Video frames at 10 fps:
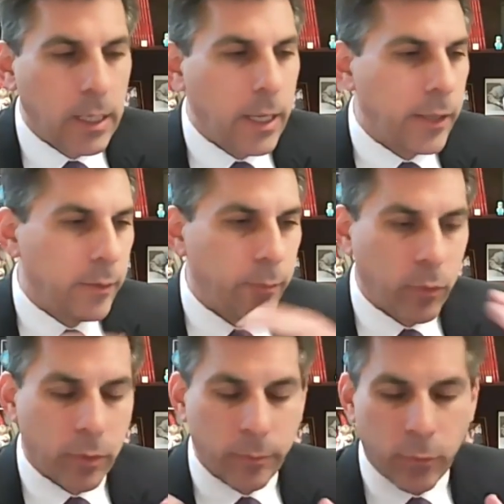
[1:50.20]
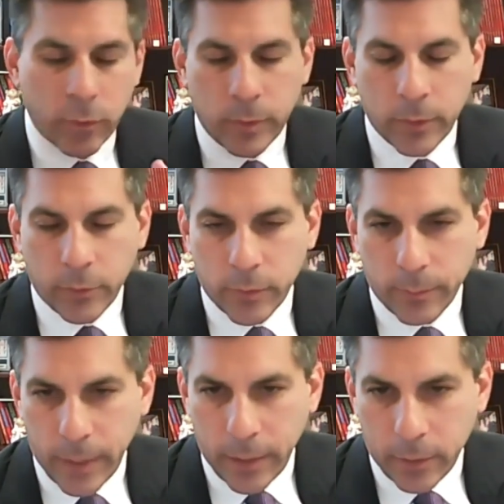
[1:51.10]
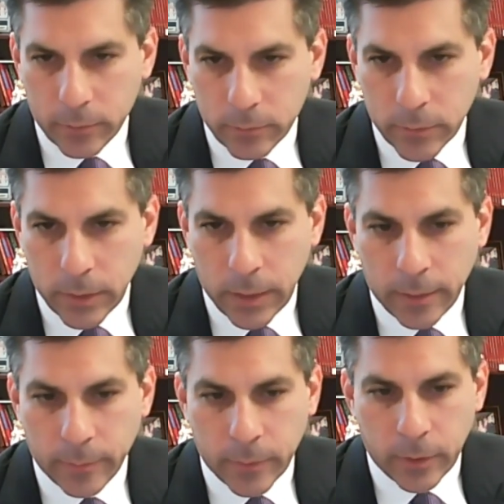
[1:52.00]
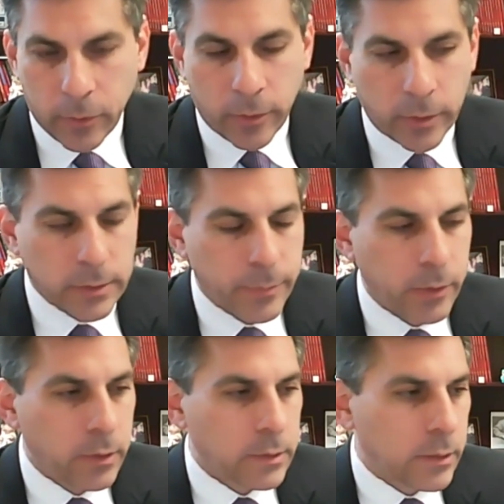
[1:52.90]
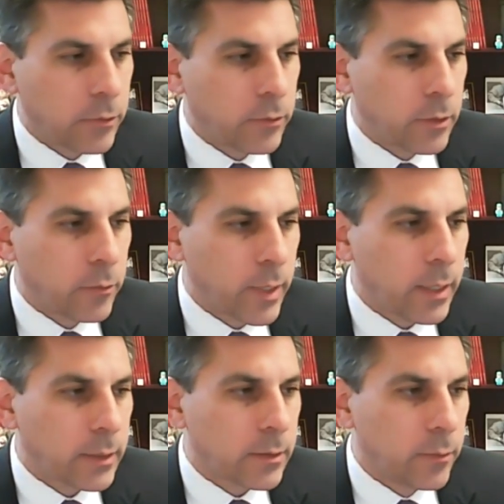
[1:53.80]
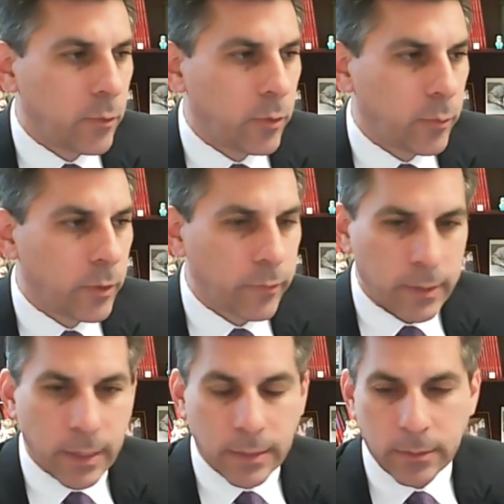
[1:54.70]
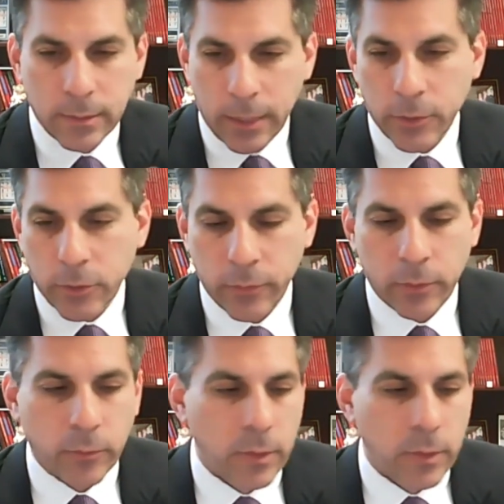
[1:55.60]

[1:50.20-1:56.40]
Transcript: And the more and more we learn about, um, you know, our experience here in the U S, the more we know that that's not true.